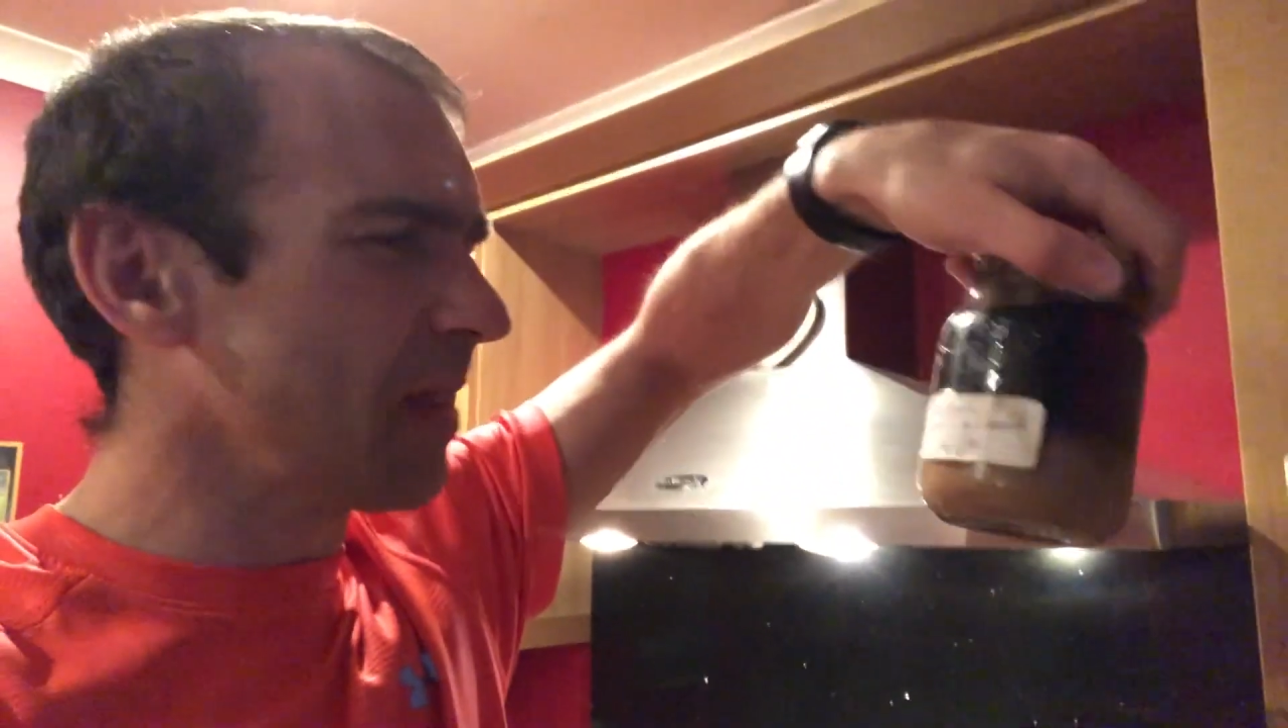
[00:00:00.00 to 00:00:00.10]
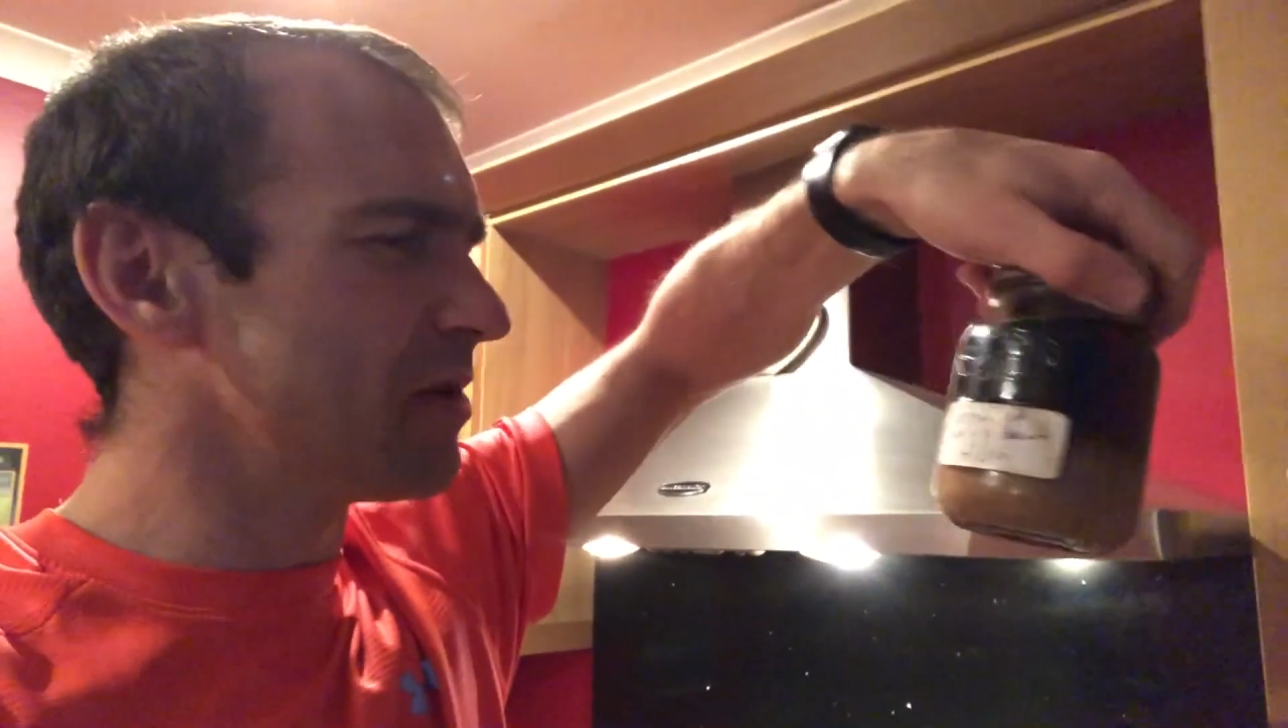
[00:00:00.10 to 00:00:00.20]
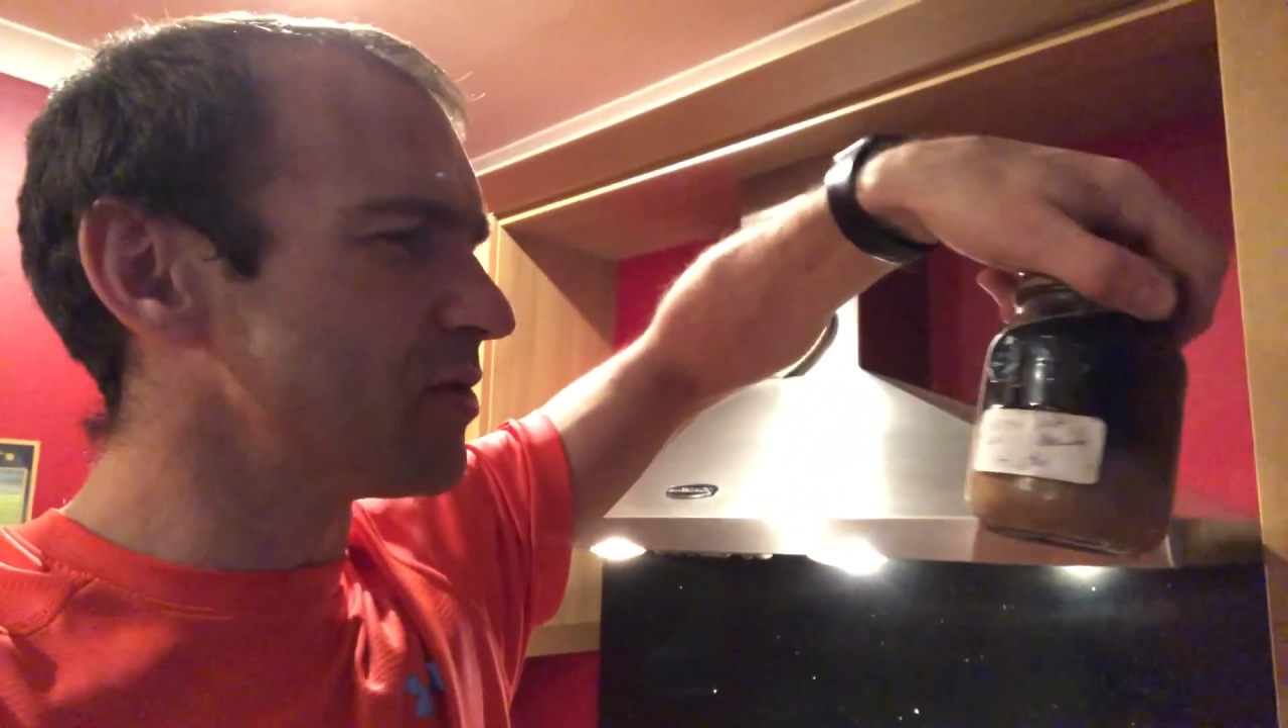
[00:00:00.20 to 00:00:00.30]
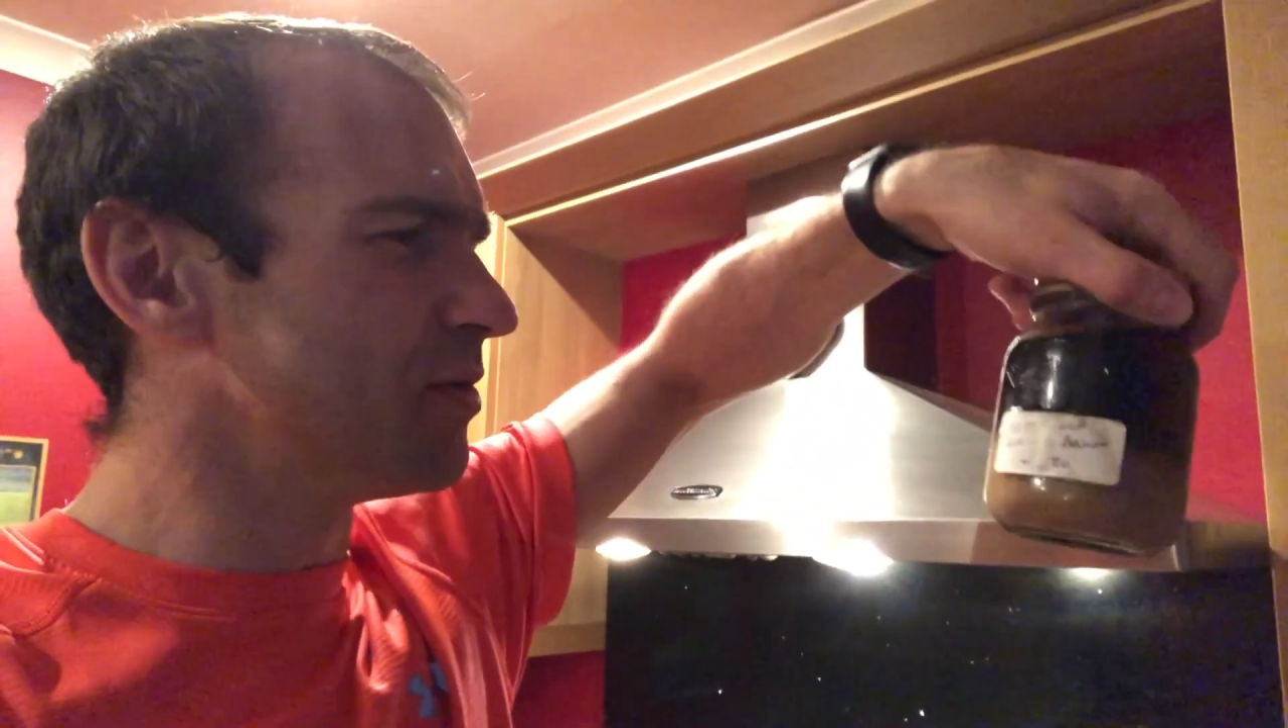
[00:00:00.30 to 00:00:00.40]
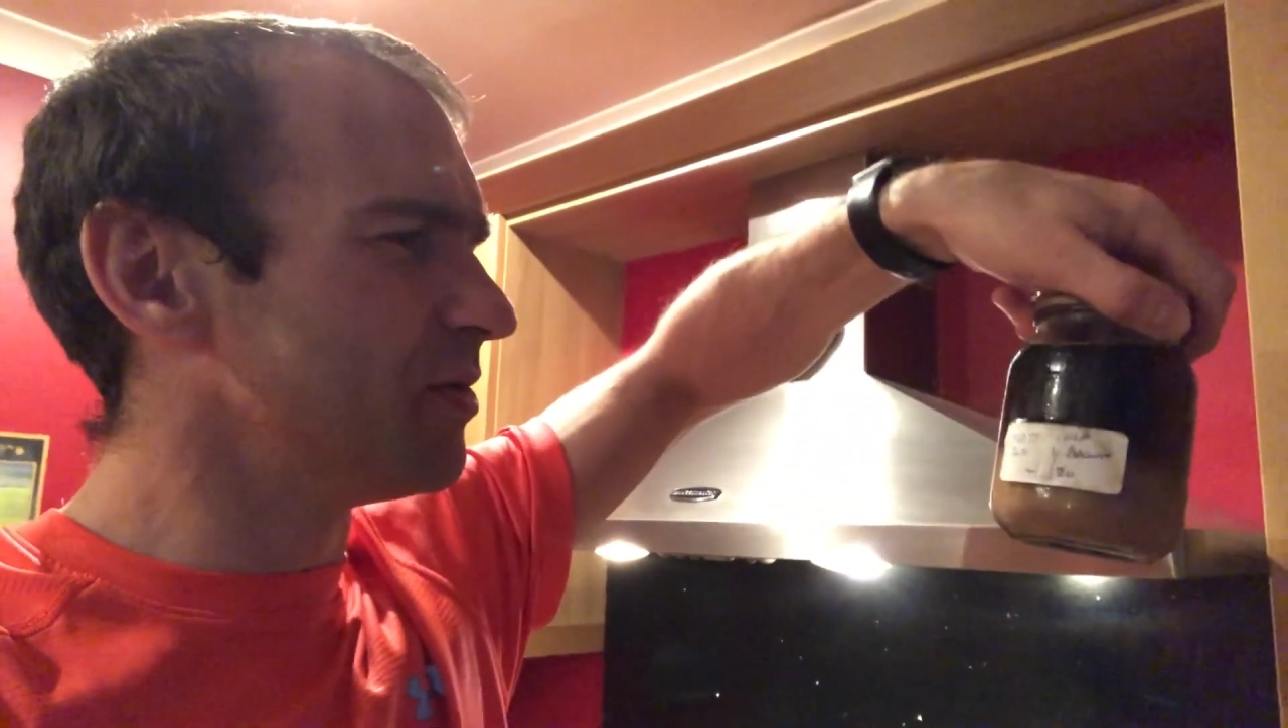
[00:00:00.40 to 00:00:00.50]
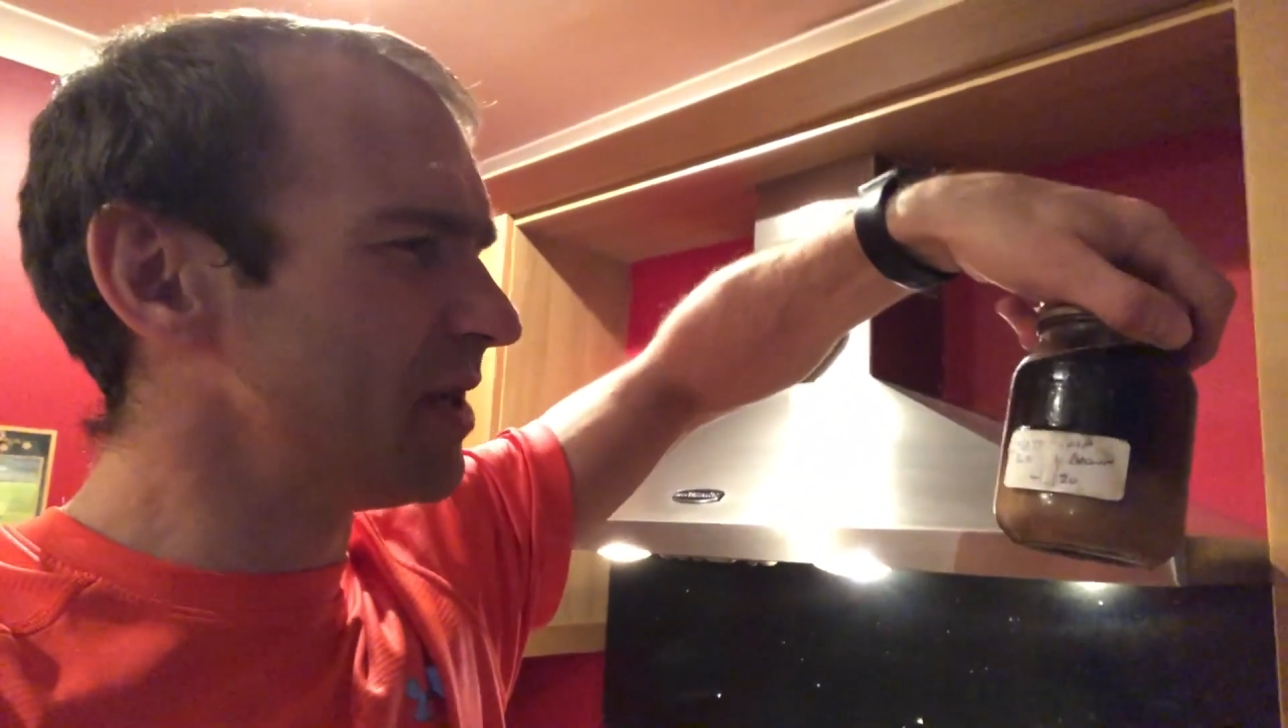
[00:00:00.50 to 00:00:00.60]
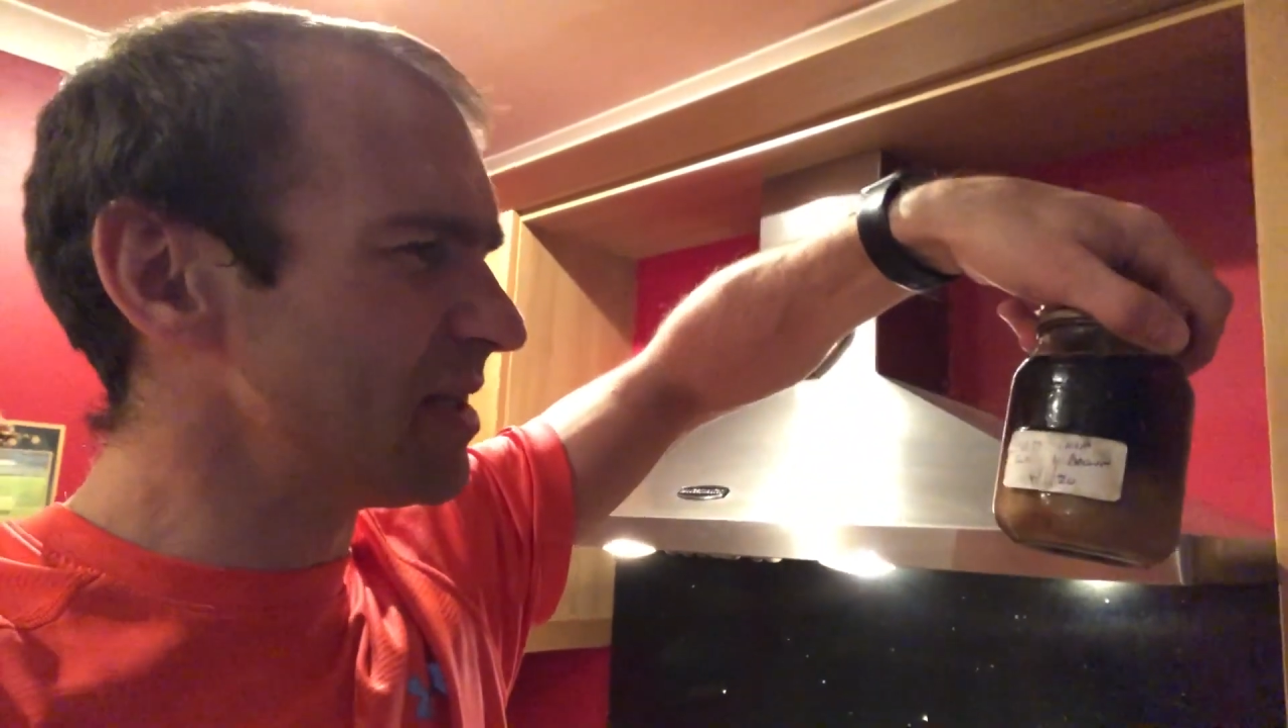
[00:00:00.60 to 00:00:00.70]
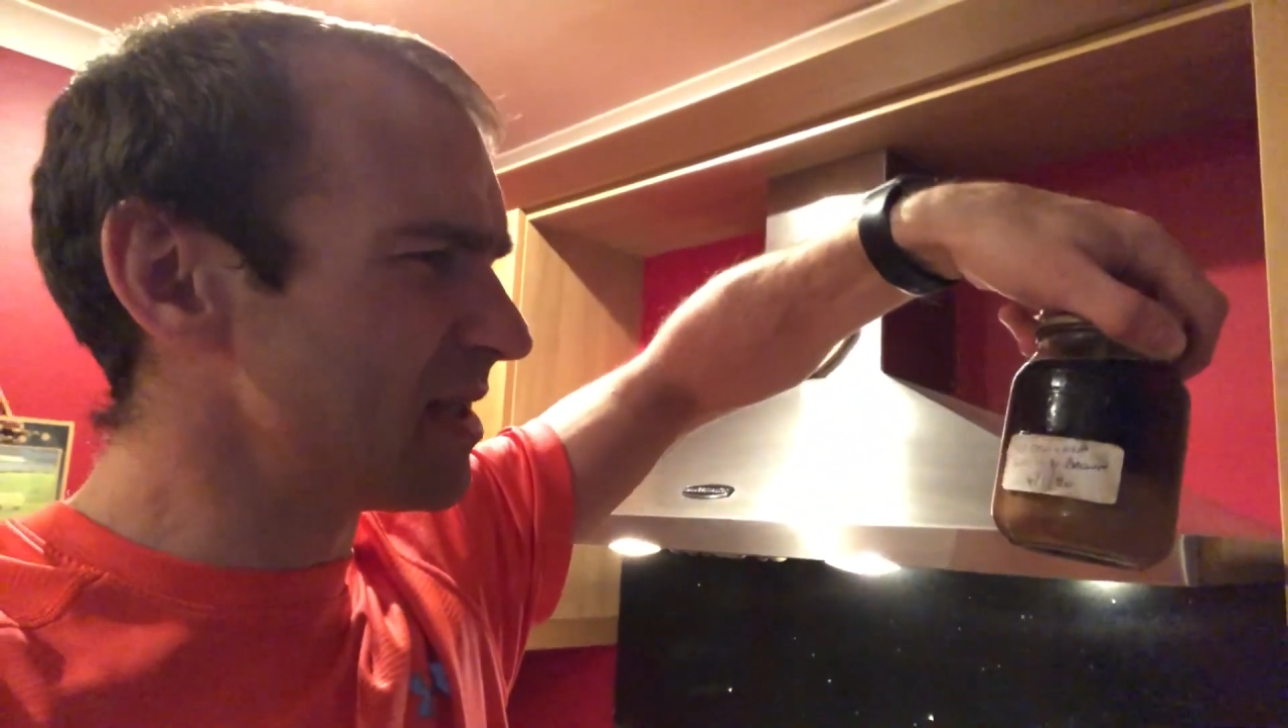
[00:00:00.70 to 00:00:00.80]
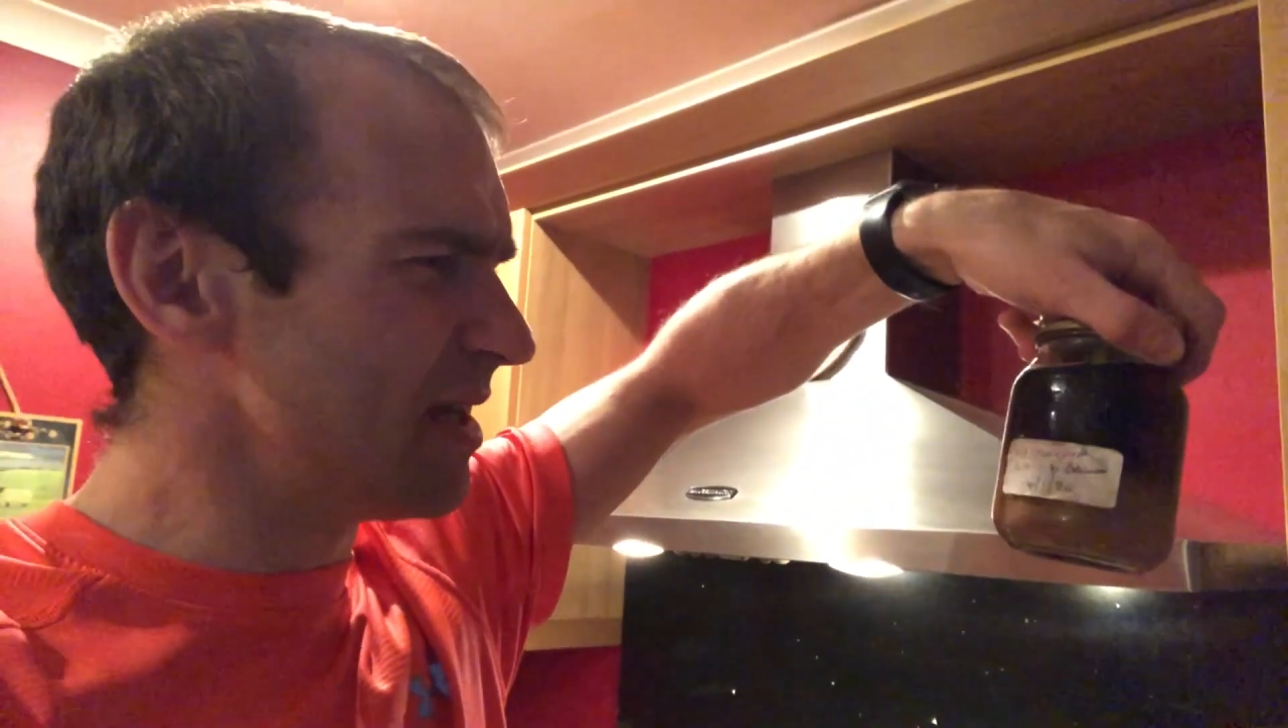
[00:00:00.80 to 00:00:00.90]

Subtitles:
So this